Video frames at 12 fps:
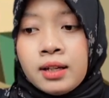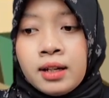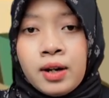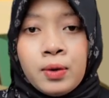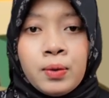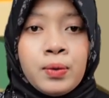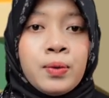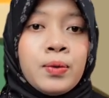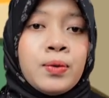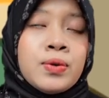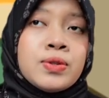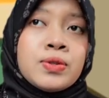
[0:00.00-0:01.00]
Now,
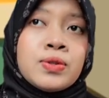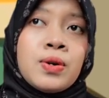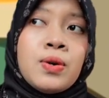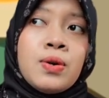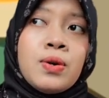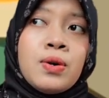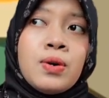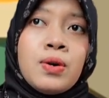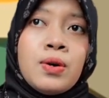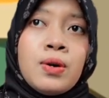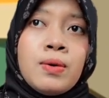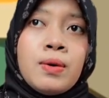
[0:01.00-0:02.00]

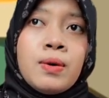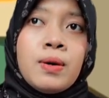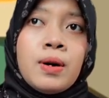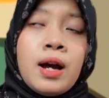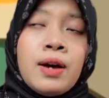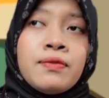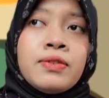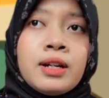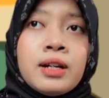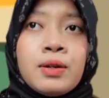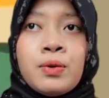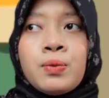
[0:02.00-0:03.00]
so
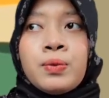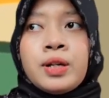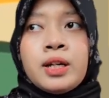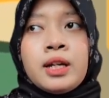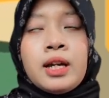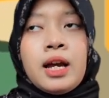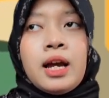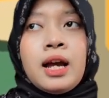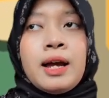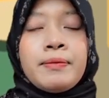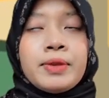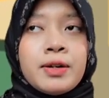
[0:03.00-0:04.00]
after we
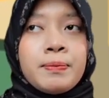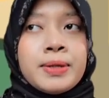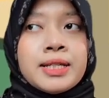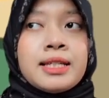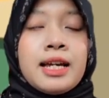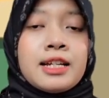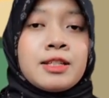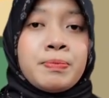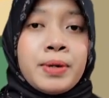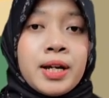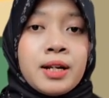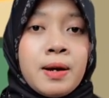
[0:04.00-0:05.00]

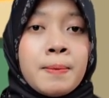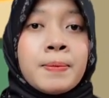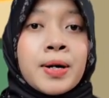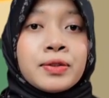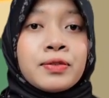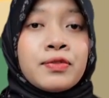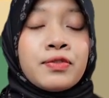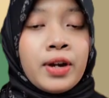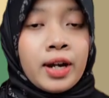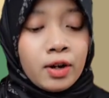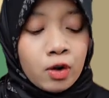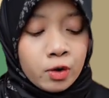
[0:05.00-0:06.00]
explained about
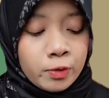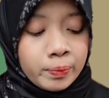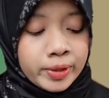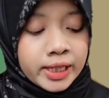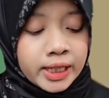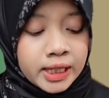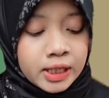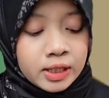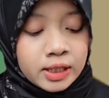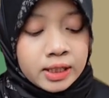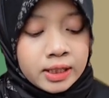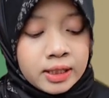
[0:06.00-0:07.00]
type of
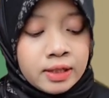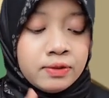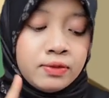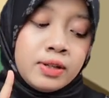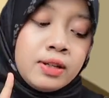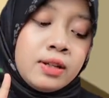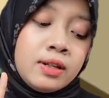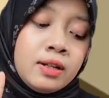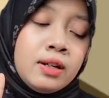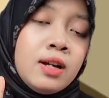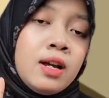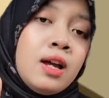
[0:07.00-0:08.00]
opinion, giving
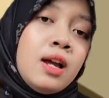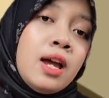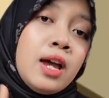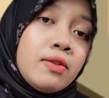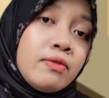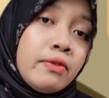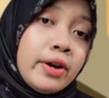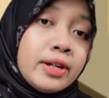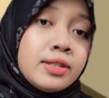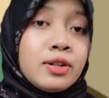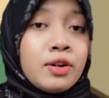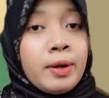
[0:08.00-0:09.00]

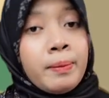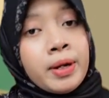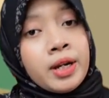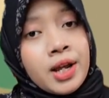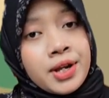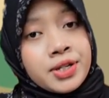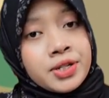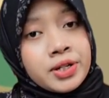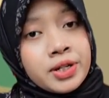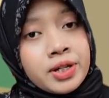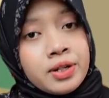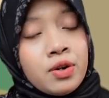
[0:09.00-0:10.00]
advice,
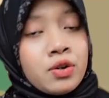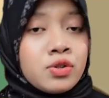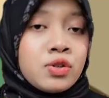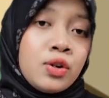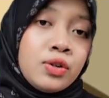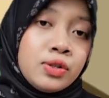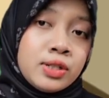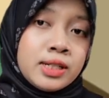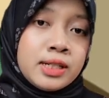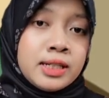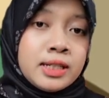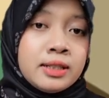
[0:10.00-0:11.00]
recommendation, or
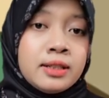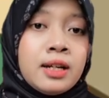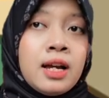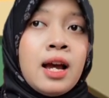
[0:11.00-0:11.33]
solution,